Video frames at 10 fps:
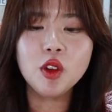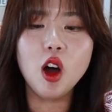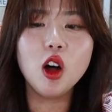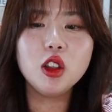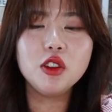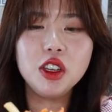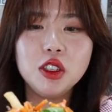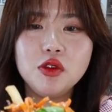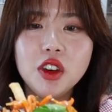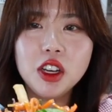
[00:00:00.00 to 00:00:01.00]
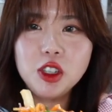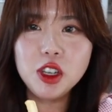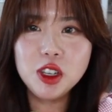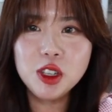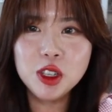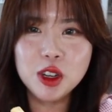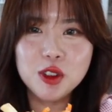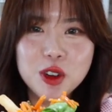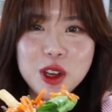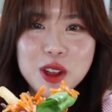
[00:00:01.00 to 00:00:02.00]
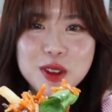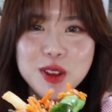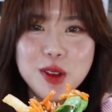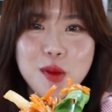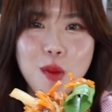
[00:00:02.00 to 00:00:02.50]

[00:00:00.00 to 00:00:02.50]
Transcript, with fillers: all of these veggies and greens.